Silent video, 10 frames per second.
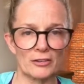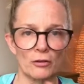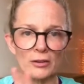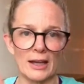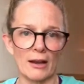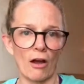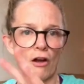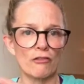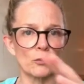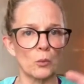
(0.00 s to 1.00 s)
Don't get
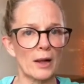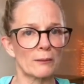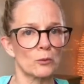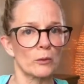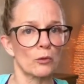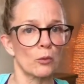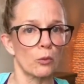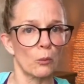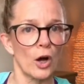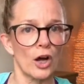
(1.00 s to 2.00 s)
overwhelmed with all the
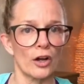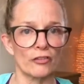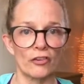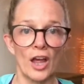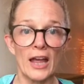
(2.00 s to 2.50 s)
words.